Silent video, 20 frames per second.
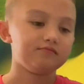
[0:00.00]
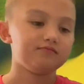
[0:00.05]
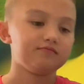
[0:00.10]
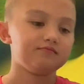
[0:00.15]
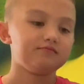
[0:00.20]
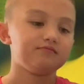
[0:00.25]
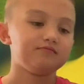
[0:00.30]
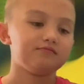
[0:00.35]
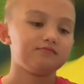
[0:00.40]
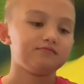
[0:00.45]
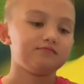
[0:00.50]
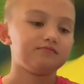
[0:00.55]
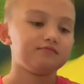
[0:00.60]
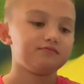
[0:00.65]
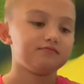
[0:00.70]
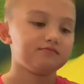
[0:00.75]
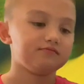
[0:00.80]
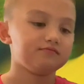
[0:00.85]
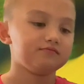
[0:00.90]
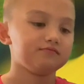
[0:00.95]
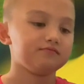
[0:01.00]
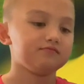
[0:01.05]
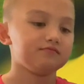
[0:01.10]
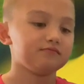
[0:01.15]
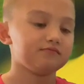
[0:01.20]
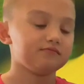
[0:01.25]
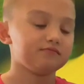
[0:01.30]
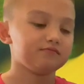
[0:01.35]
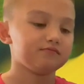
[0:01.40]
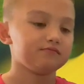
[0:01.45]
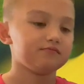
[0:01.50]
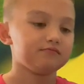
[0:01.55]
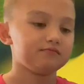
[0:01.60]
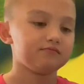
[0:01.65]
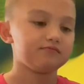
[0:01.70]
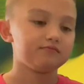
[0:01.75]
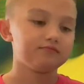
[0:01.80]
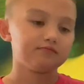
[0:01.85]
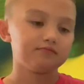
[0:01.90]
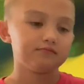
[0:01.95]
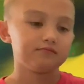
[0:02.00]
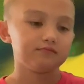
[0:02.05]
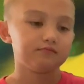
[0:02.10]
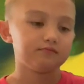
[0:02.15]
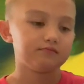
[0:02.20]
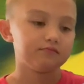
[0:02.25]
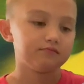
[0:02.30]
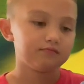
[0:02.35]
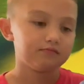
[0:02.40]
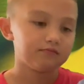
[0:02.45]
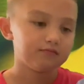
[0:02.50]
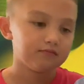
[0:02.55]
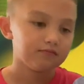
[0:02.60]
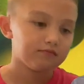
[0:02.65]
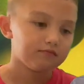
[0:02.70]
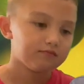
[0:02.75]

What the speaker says: This person isn't speaking.